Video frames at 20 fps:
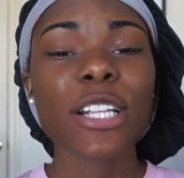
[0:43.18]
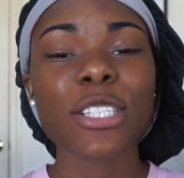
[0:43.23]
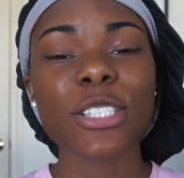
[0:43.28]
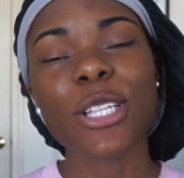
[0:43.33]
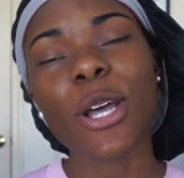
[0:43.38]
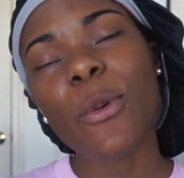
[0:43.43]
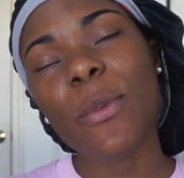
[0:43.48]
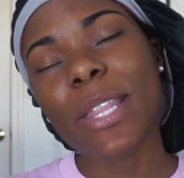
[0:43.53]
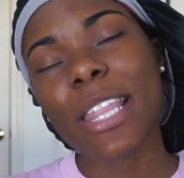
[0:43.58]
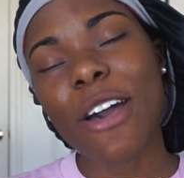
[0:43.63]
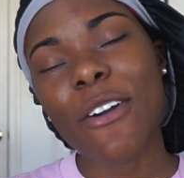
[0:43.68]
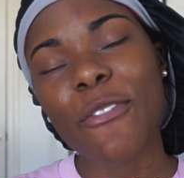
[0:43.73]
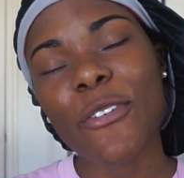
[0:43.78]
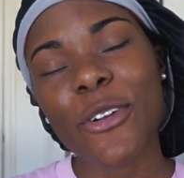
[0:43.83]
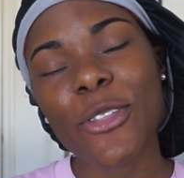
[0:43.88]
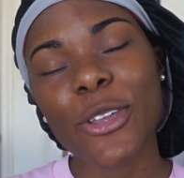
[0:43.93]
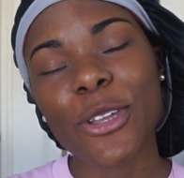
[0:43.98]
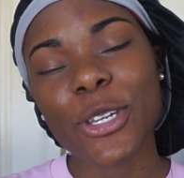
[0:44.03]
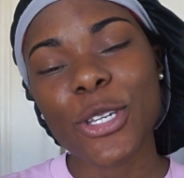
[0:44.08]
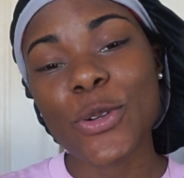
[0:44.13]
So without
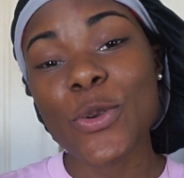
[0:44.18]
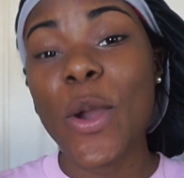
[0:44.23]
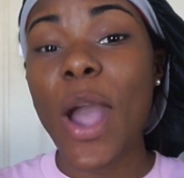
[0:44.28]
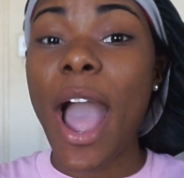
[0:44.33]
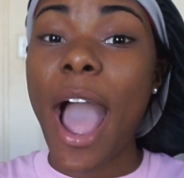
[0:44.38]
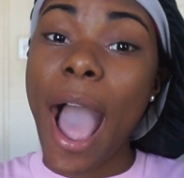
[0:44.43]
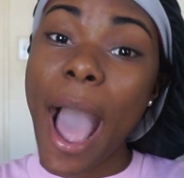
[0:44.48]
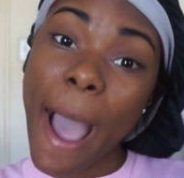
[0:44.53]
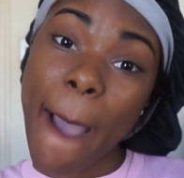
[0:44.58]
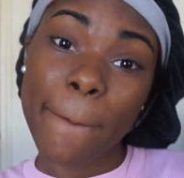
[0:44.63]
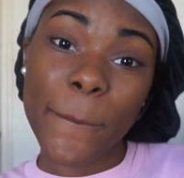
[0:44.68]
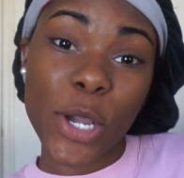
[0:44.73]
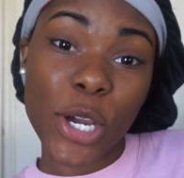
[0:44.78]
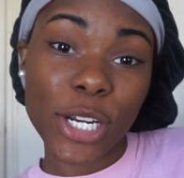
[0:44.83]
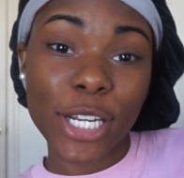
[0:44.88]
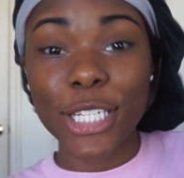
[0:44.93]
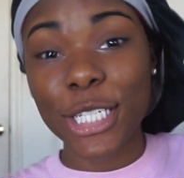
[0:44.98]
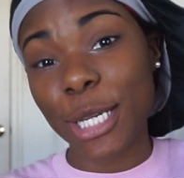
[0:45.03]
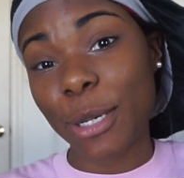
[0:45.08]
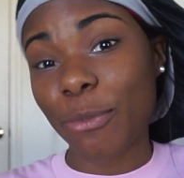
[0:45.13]
further ado, I'm
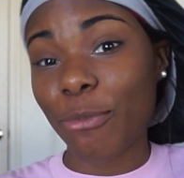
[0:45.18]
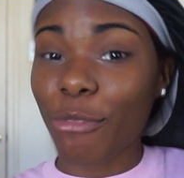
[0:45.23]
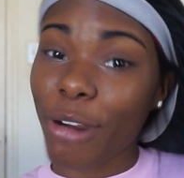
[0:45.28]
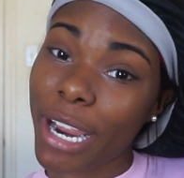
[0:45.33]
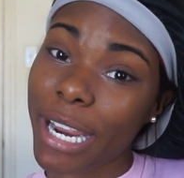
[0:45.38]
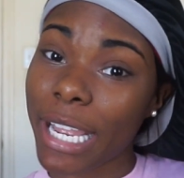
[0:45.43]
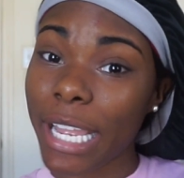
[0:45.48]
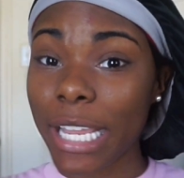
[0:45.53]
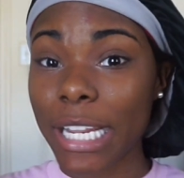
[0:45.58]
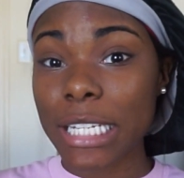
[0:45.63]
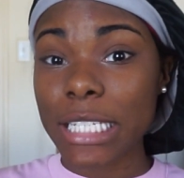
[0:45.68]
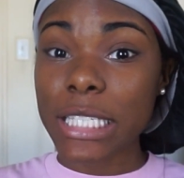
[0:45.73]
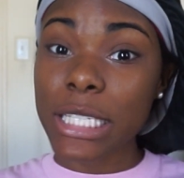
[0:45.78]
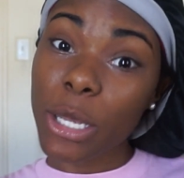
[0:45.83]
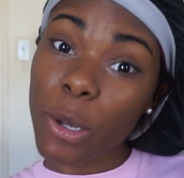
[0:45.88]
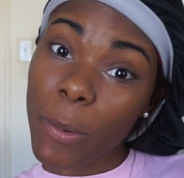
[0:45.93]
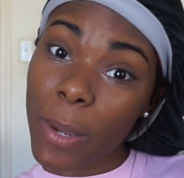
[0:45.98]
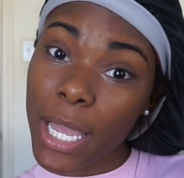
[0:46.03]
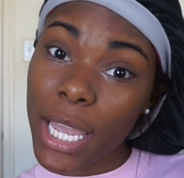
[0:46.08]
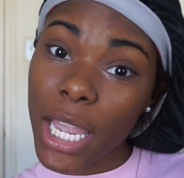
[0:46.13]
gonna jump right into
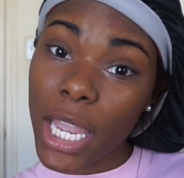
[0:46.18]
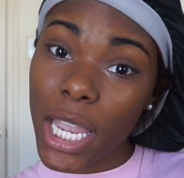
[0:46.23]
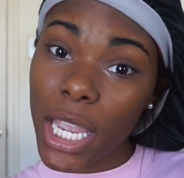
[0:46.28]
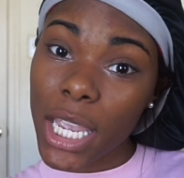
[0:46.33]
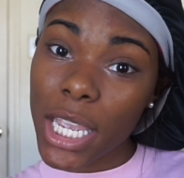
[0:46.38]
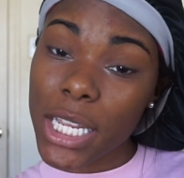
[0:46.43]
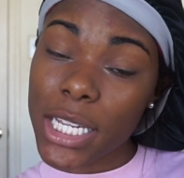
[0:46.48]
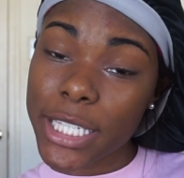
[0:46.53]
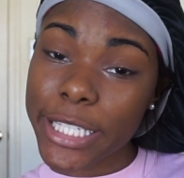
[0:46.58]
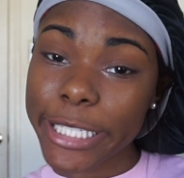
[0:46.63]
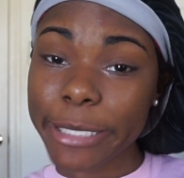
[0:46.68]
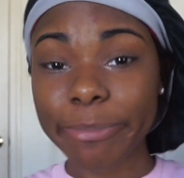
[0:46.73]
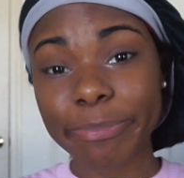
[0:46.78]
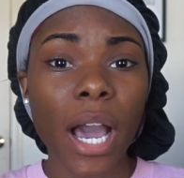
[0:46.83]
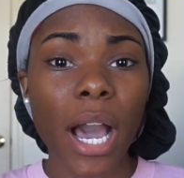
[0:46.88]
it.